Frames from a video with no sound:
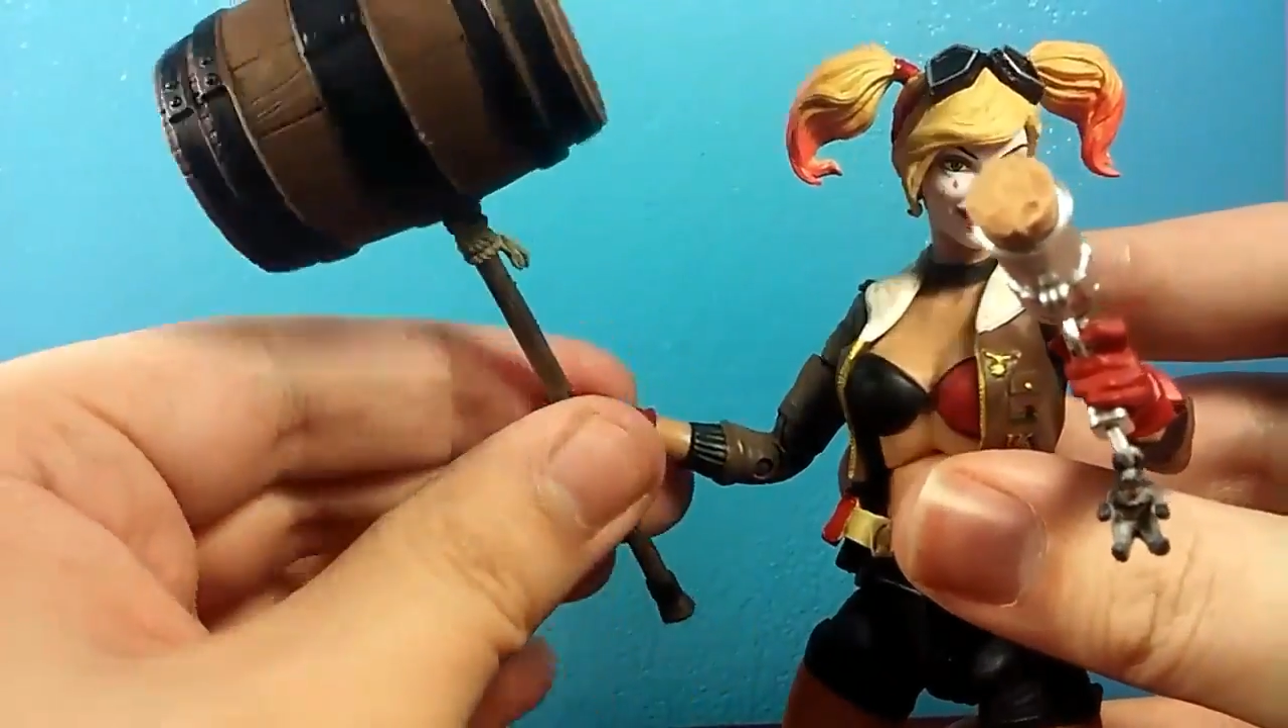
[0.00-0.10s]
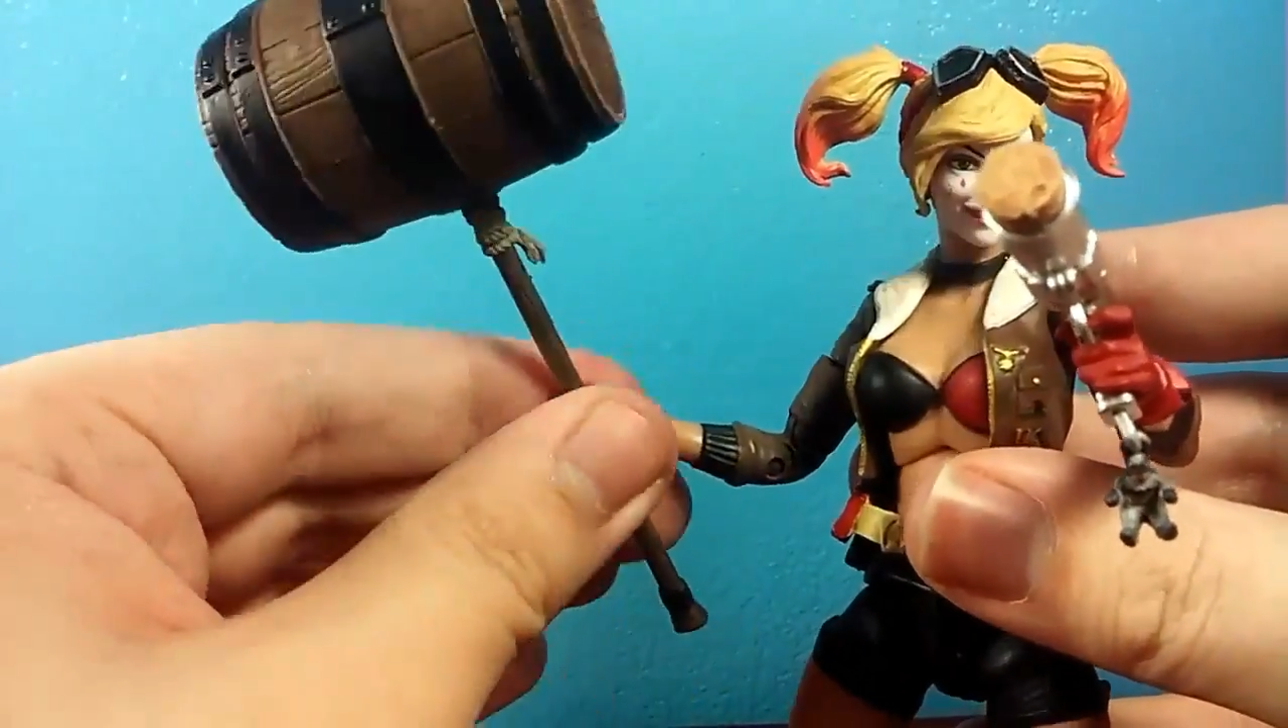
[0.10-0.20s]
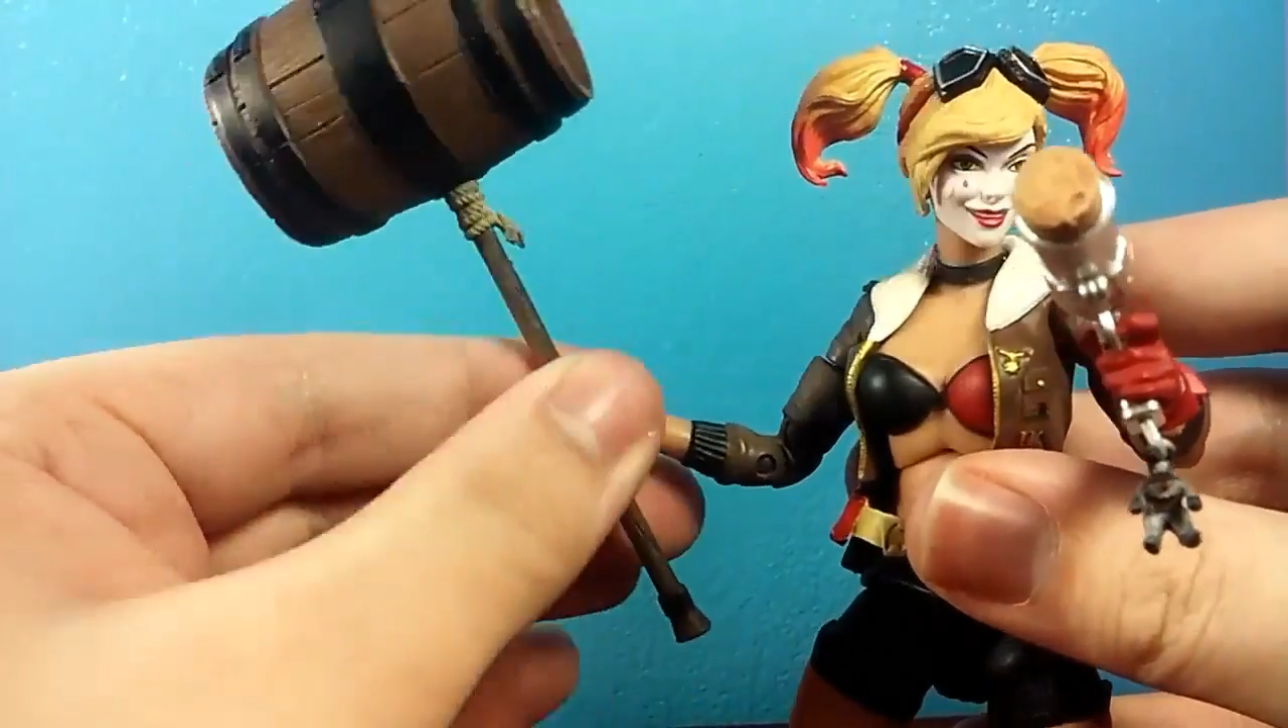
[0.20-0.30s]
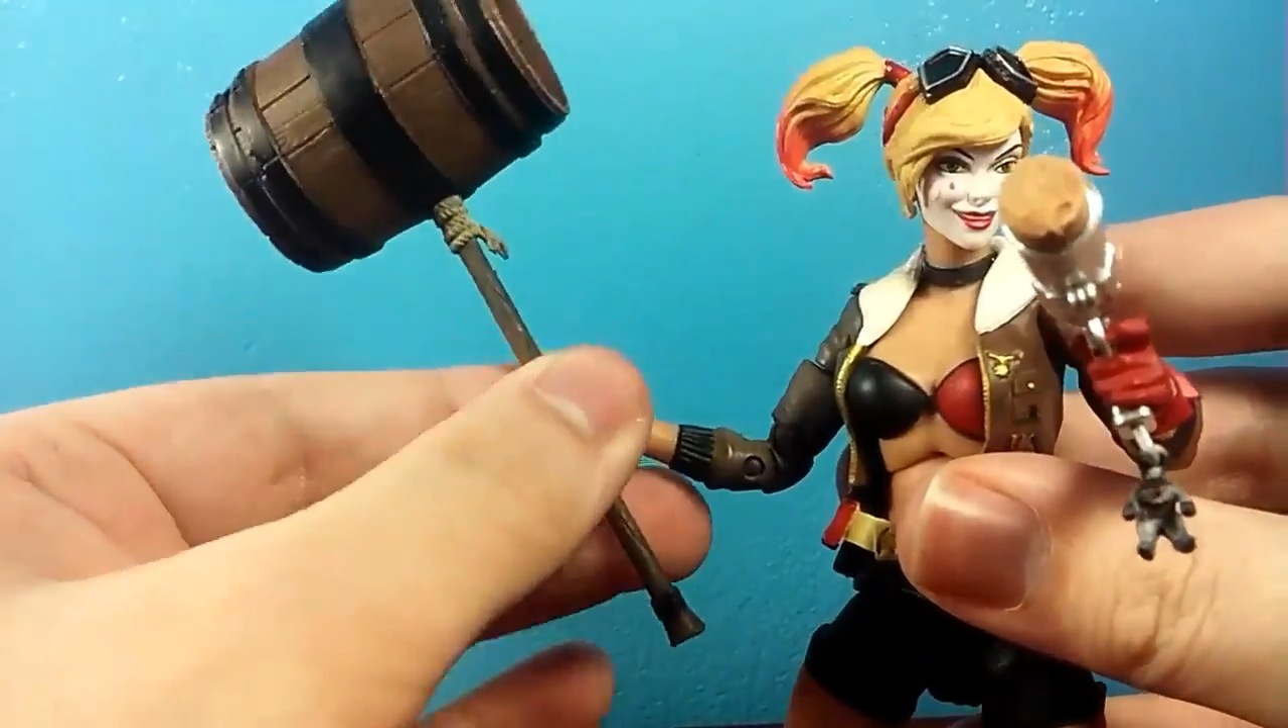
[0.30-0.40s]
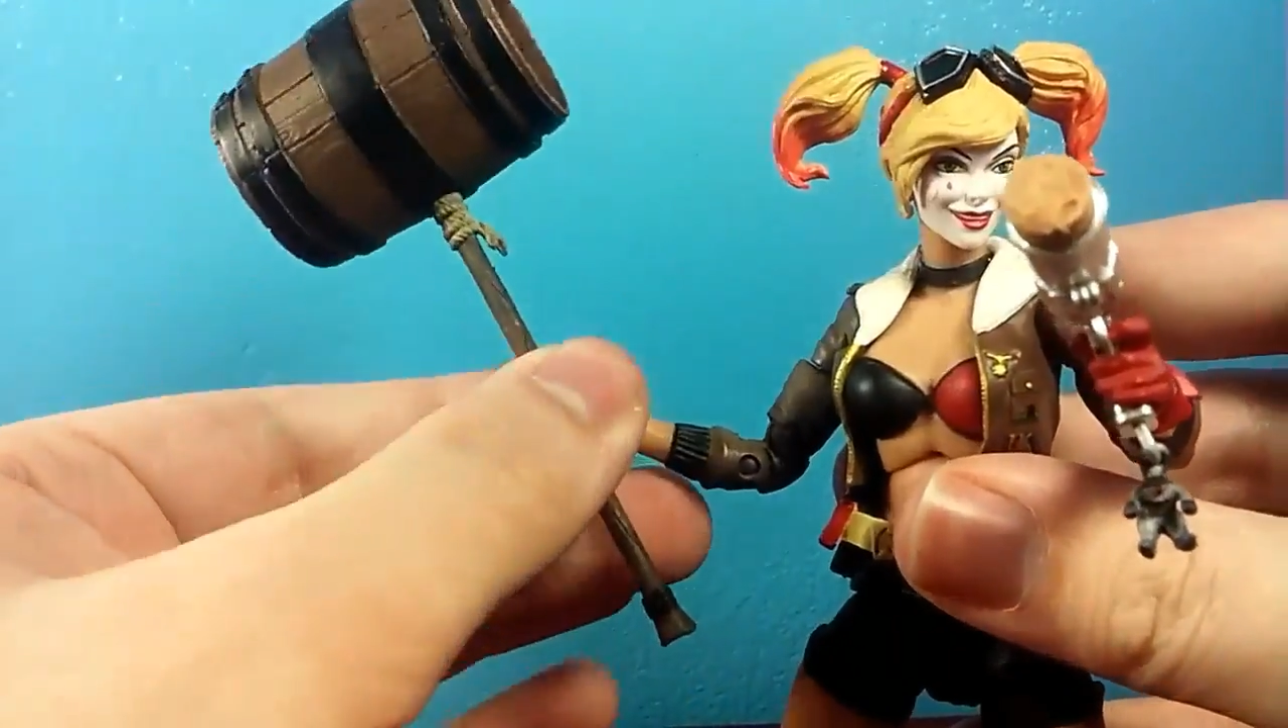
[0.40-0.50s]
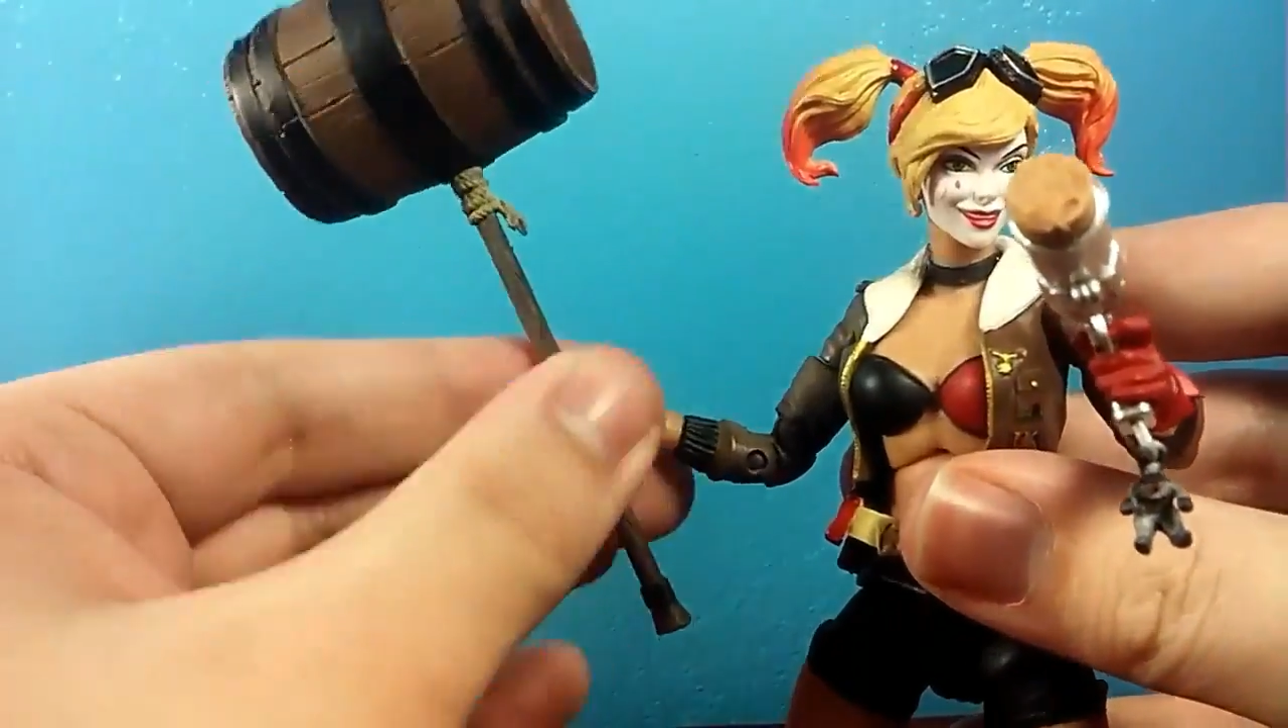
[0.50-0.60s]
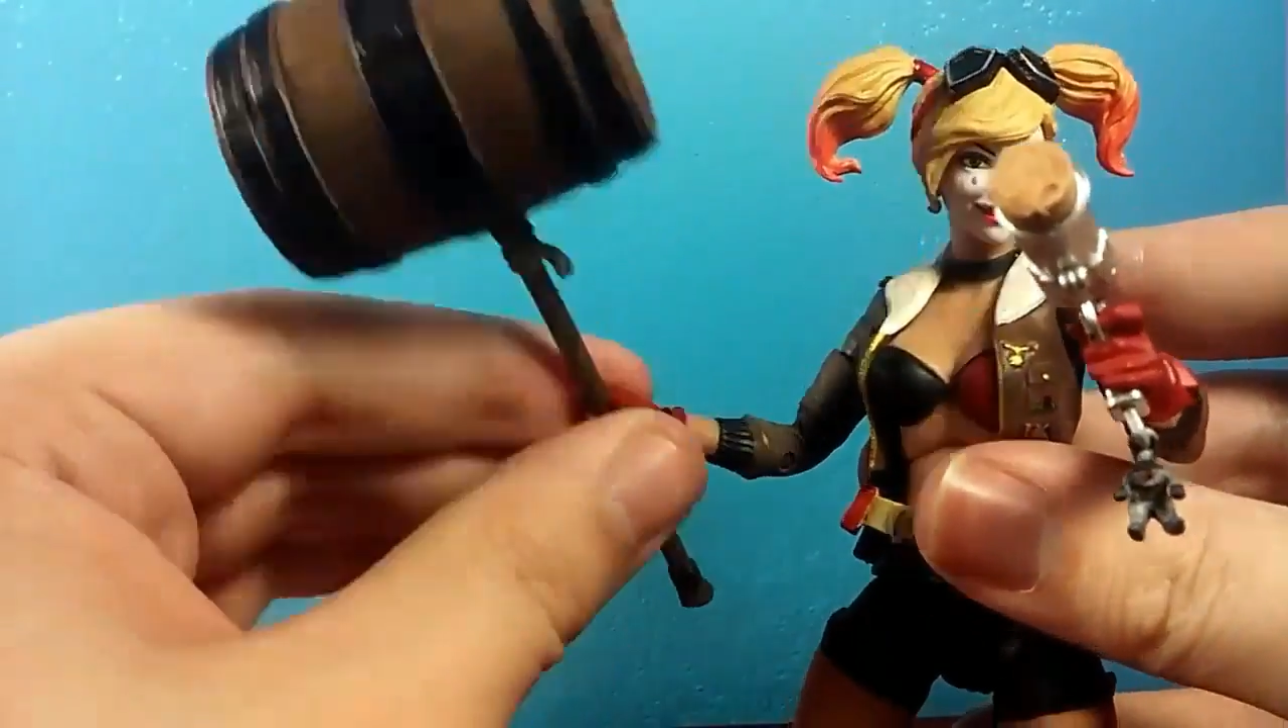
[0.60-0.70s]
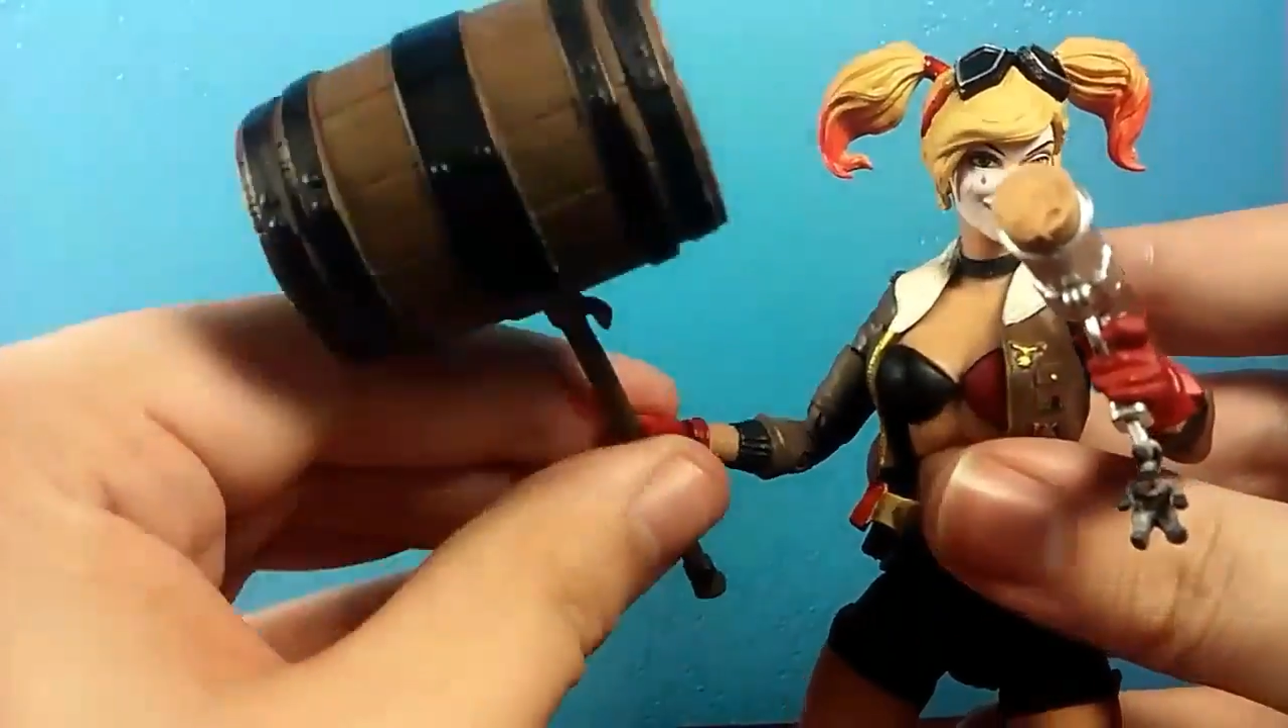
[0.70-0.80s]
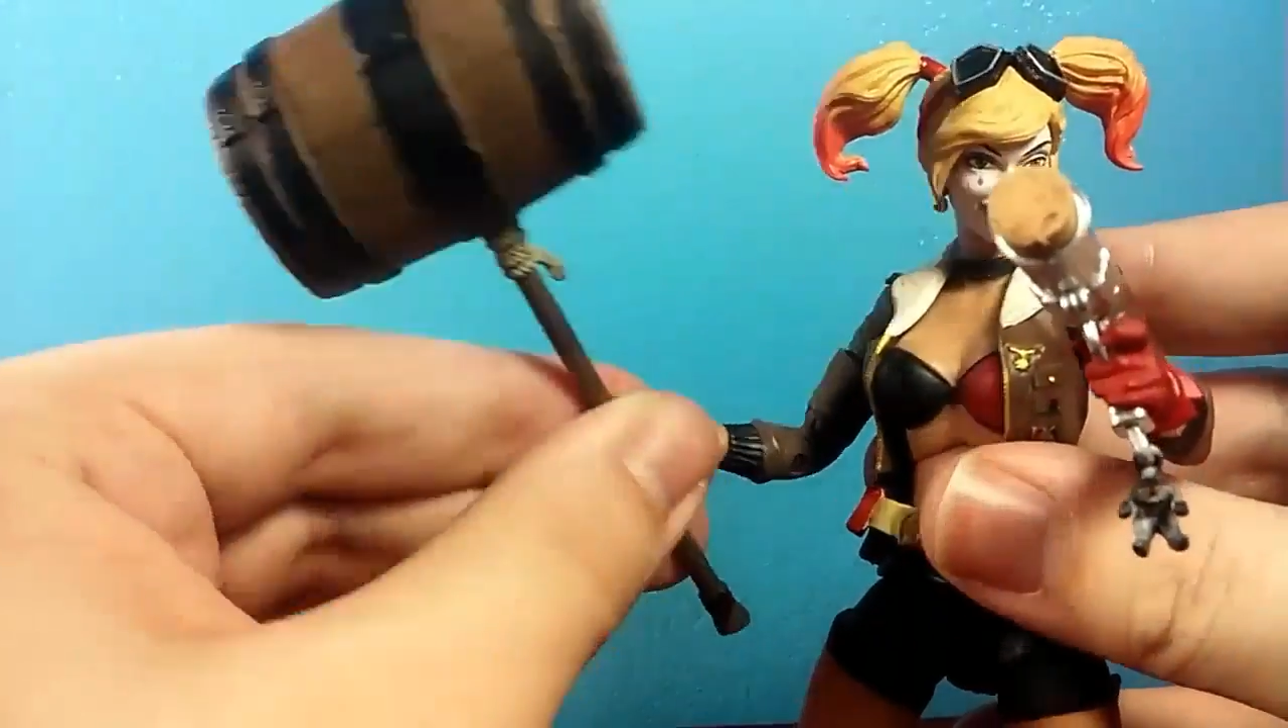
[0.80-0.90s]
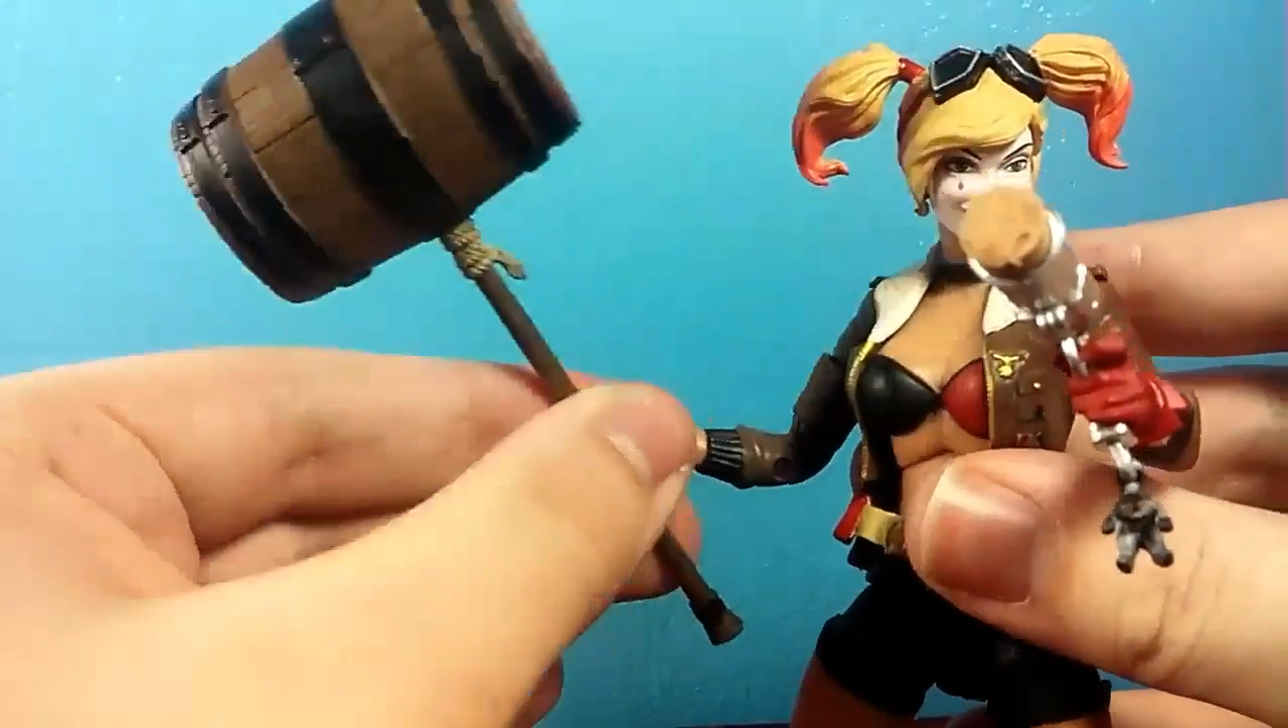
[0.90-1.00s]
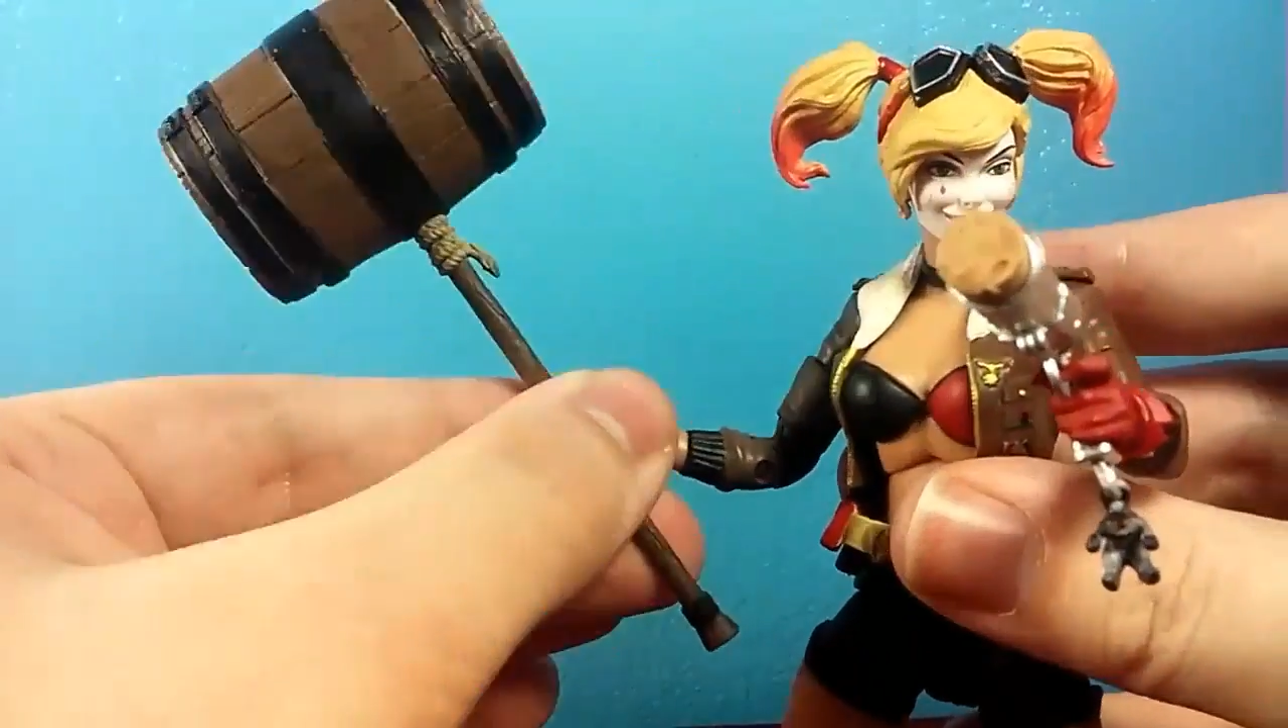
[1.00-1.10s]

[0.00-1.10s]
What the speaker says: It's nice and